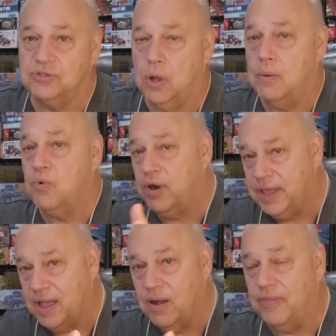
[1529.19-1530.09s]
So I'm
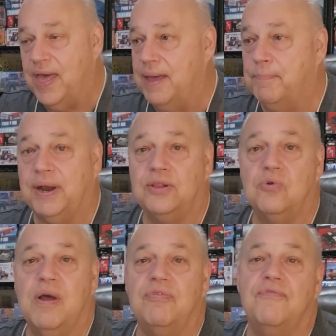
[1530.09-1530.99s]
working on that, but I
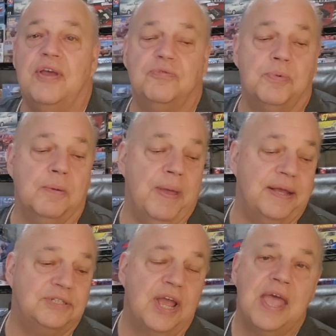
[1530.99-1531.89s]
do have the Facebook
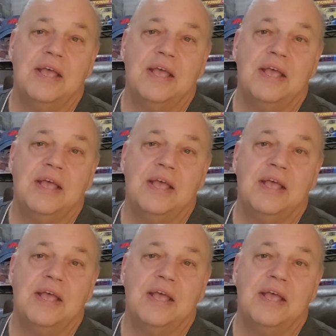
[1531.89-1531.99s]
page.